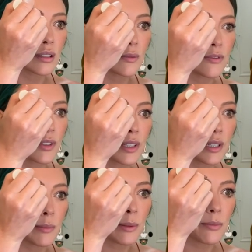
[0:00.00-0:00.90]
I'm filling
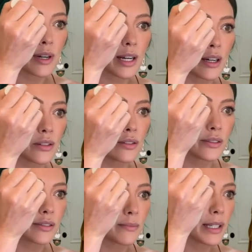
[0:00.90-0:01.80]
in my
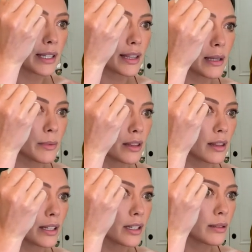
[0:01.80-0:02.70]
brows, making them a
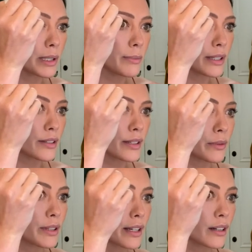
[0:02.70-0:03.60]
little bit bigger than
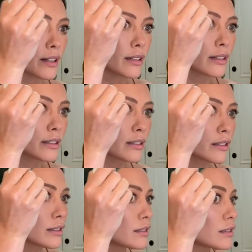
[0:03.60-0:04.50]
what they are,
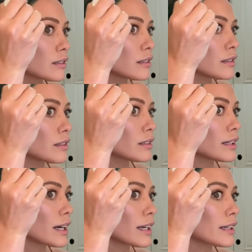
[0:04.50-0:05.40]
and
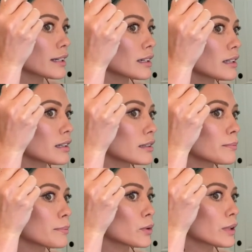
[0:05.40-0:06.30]
adding a
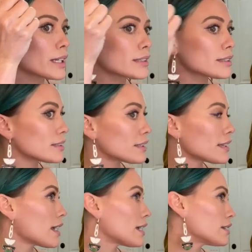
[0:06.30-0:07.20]
point to the
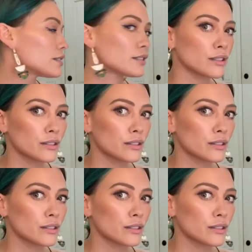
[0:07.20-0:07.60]
end